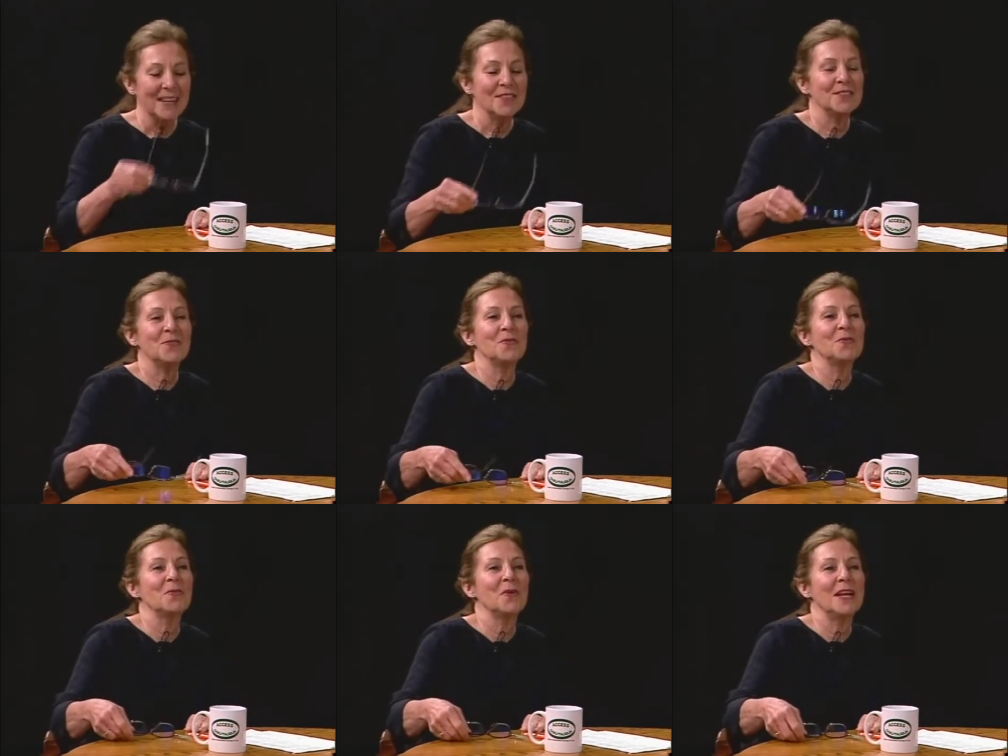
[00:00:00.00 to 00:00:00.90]
So,
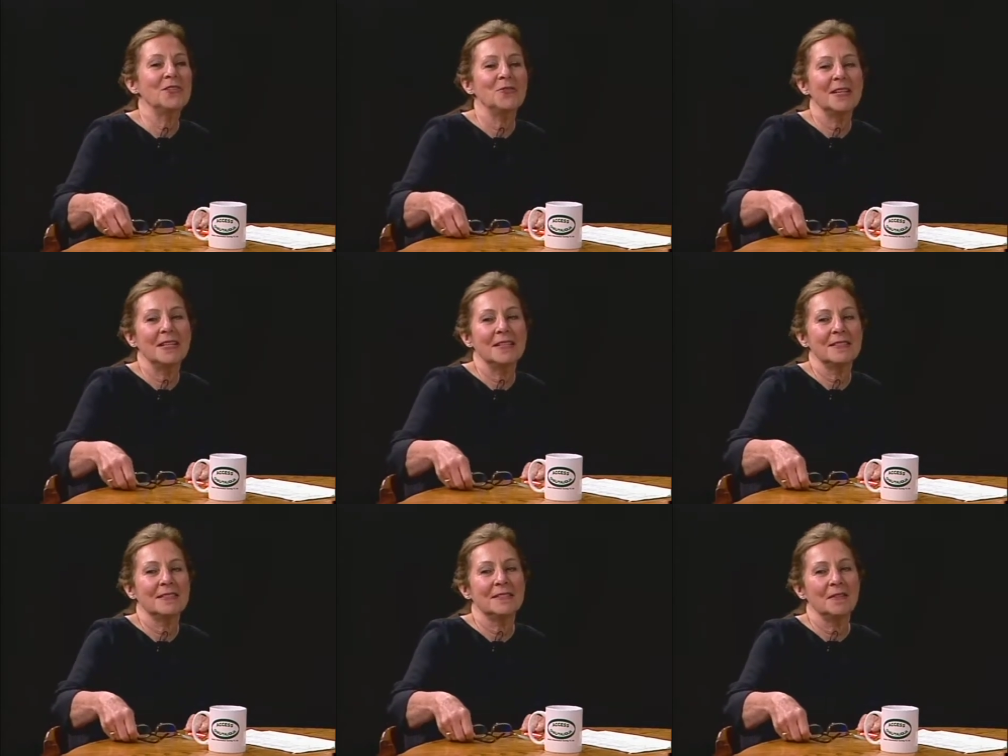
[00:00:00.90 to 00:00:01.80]
so we're entering
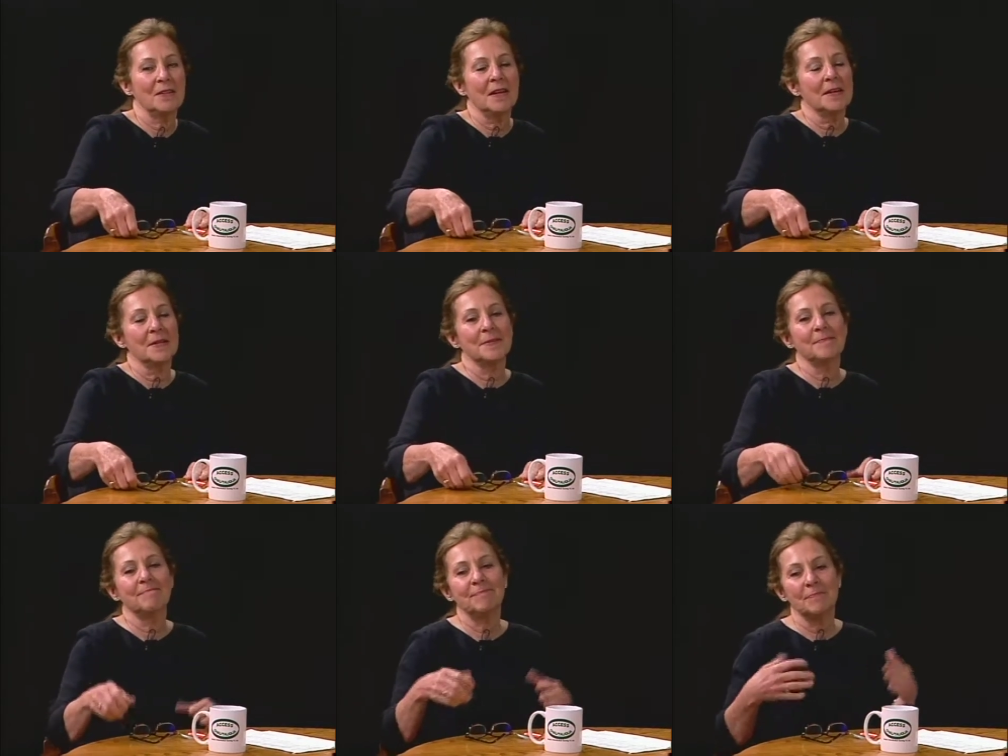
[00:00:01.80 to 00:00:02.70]
this
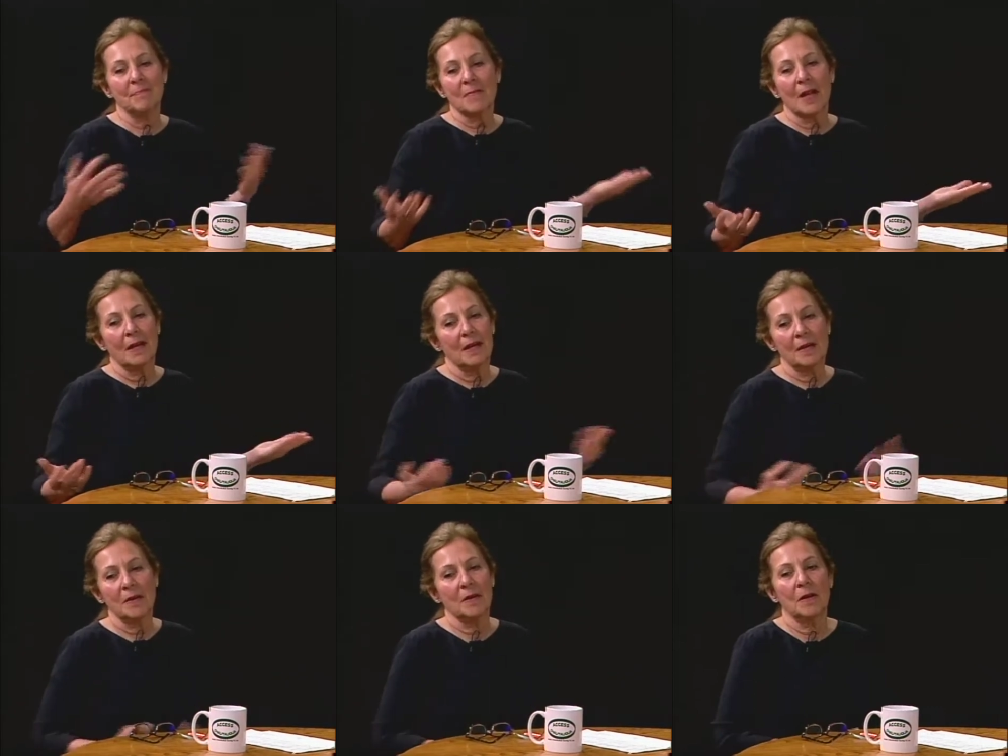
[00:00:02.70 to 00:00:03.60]
um,
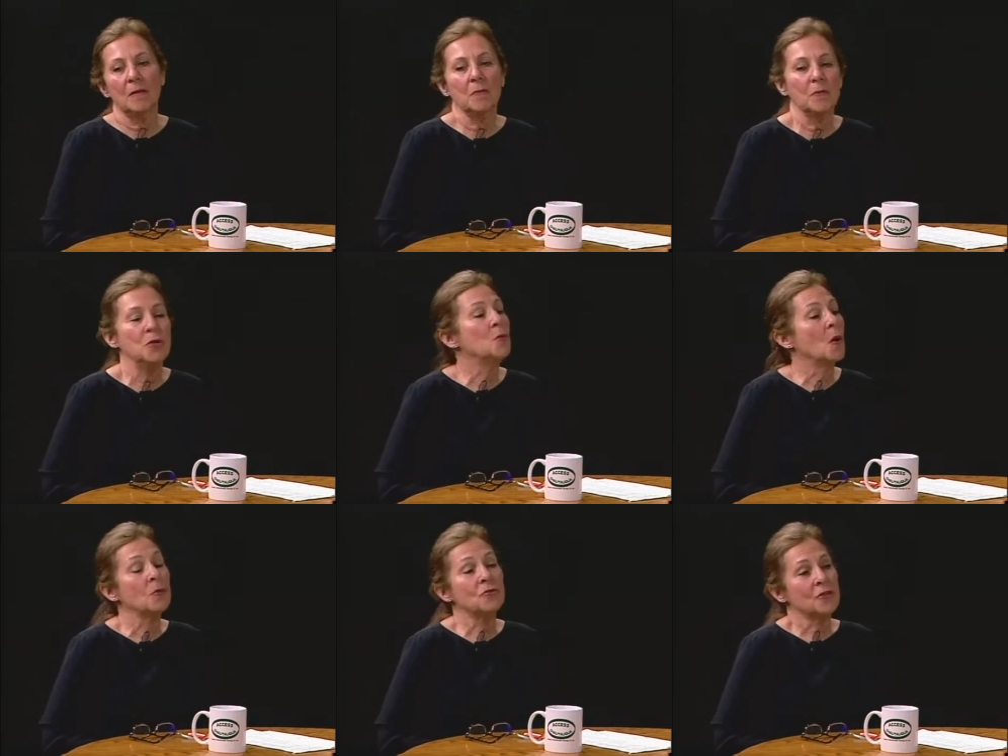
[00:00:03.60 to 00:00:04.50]
new
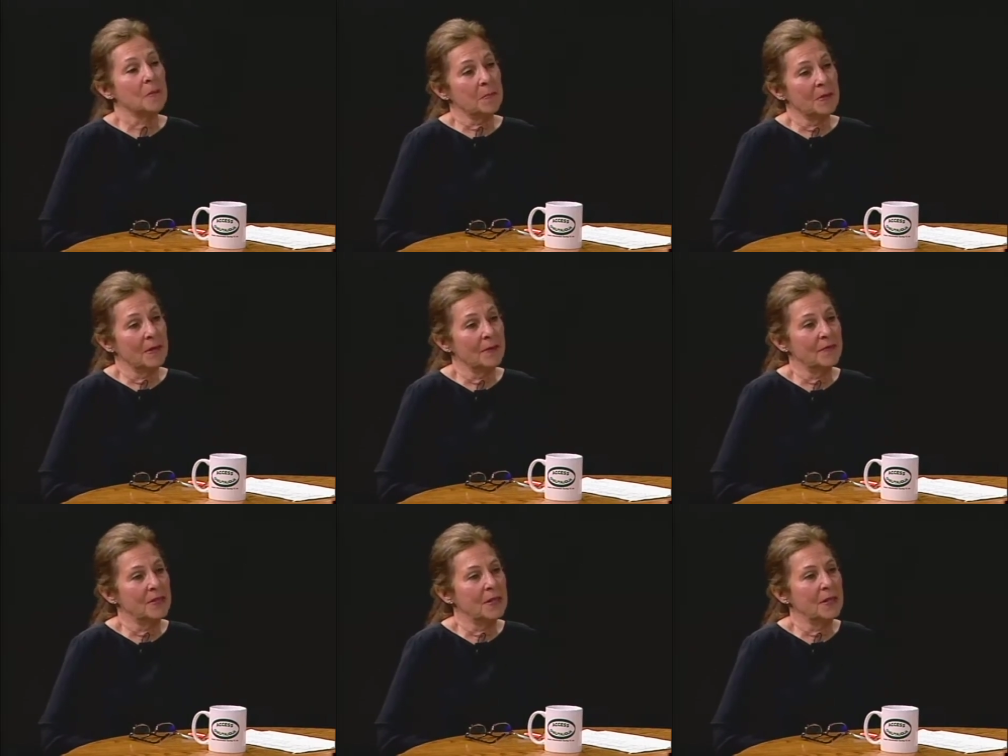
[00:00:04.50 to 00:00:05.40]
ownership mm -hmm. of
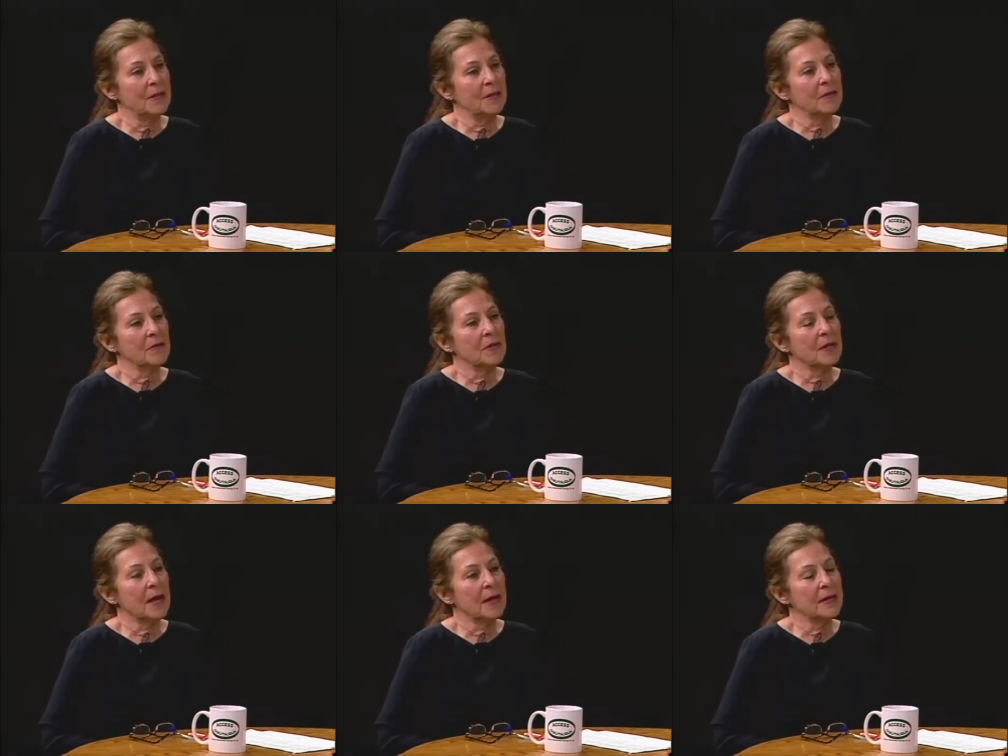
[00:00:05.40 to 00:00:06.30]
mm-hmm. the the
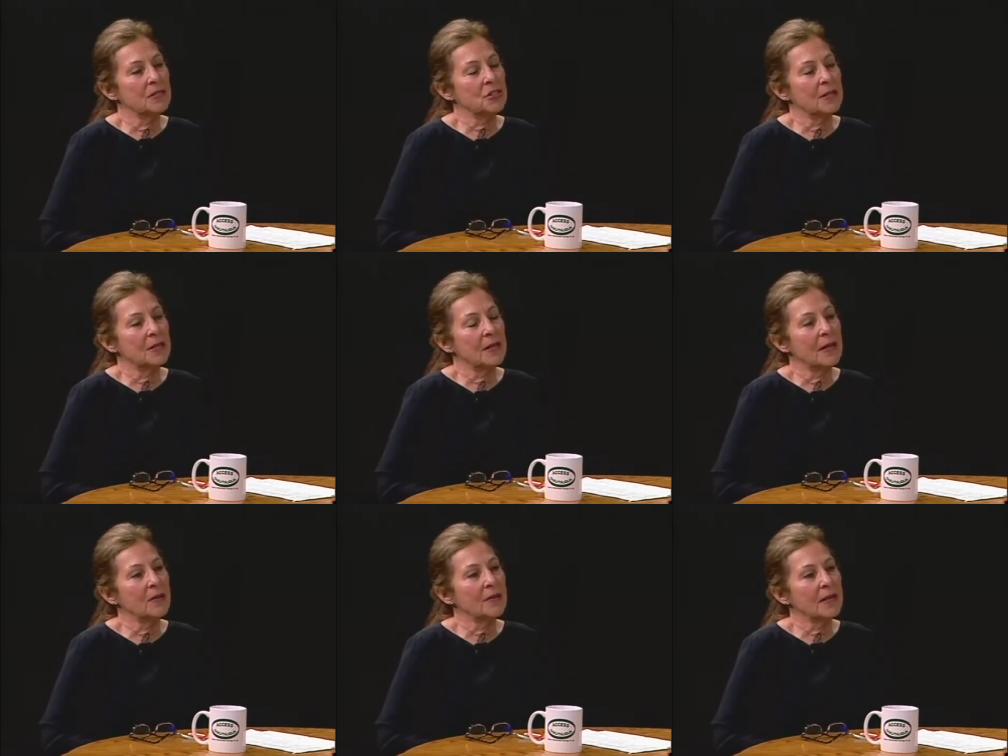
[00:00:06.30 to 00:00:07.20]
cottage, and
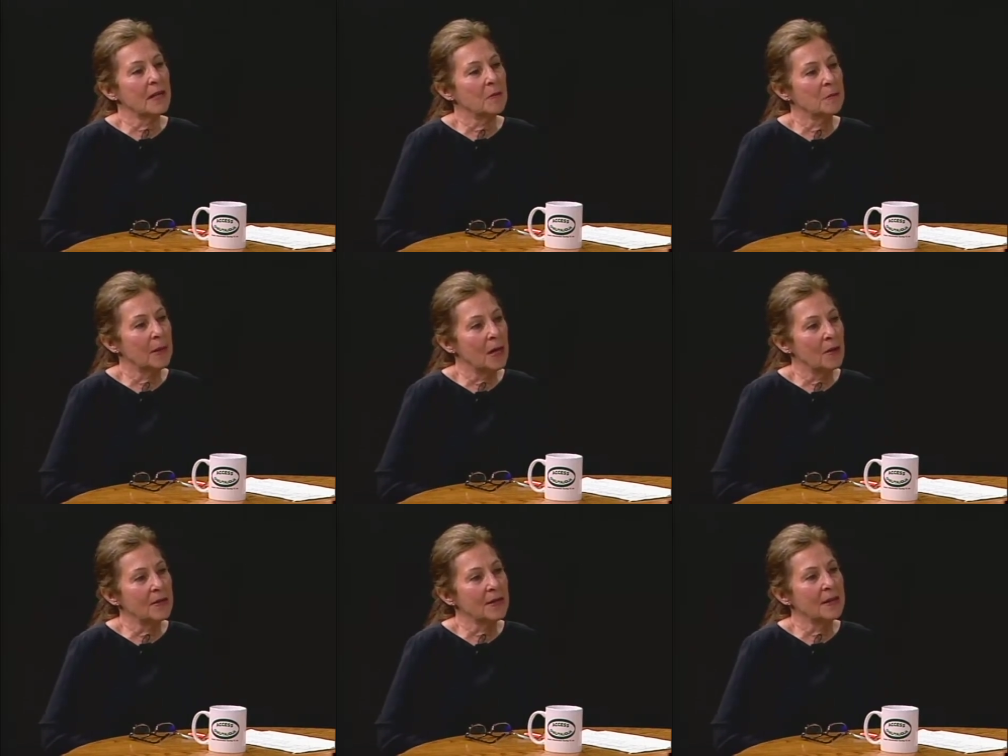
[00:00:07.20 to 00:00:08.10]
how did that come
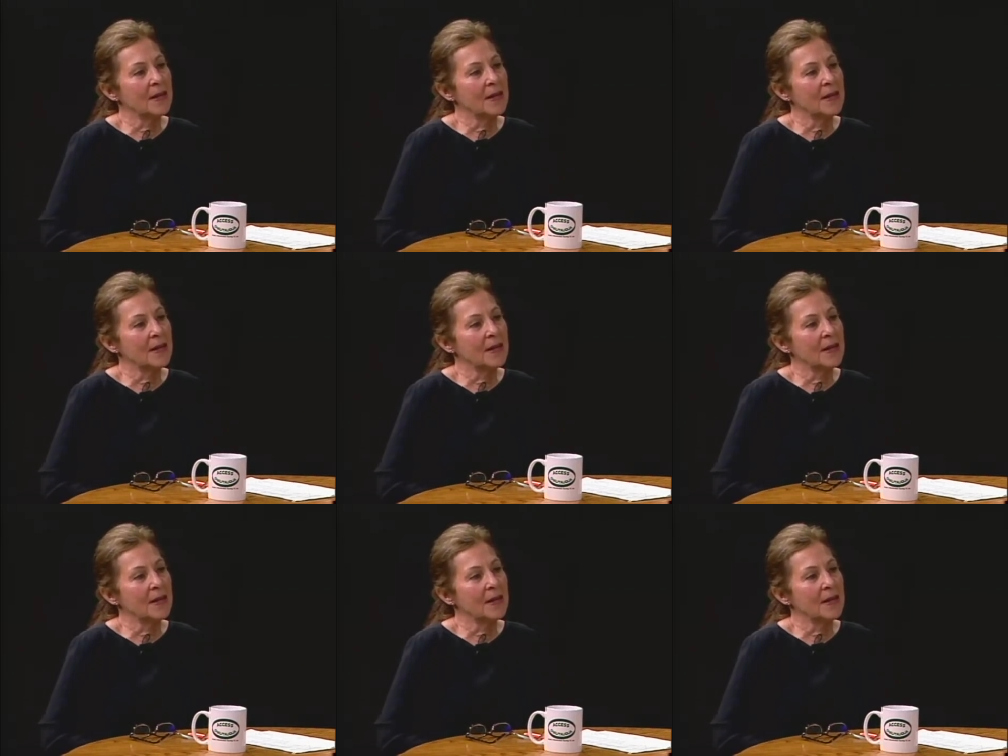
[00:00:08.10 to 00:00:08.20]
about? And